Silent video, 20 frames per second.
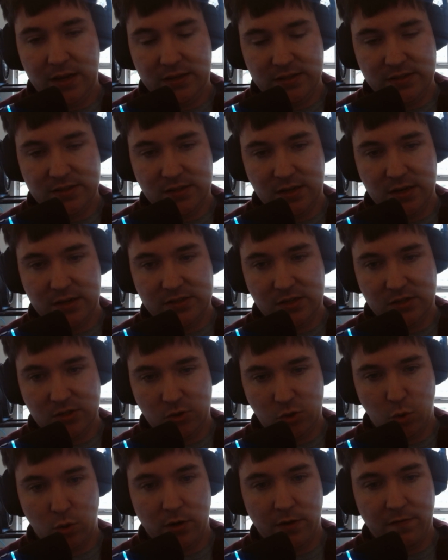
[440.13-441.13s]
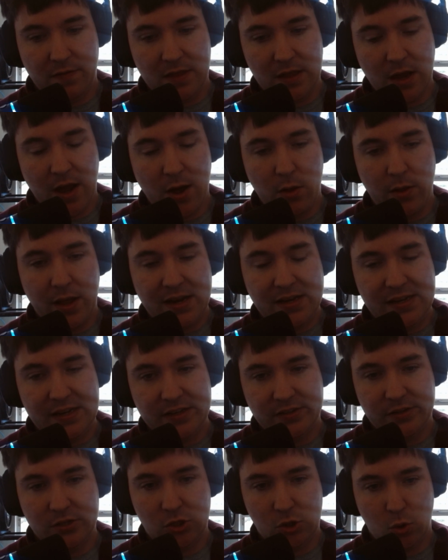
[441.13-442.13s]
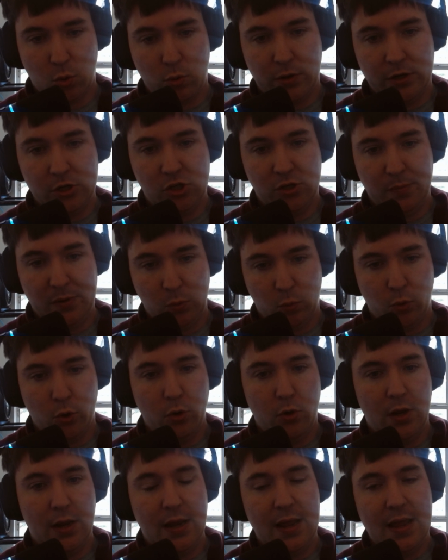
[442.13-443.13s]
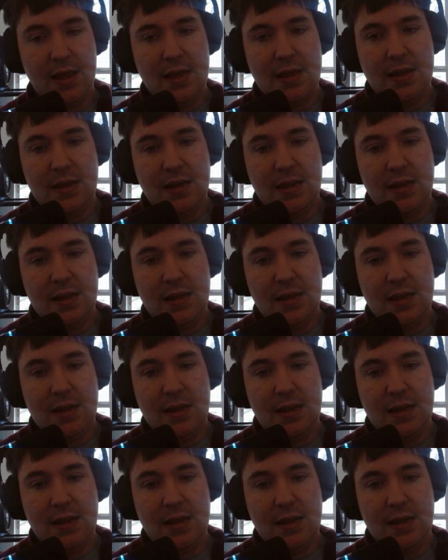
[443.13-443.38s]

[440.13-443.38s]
It's sort of the whole idea is the story should be rooted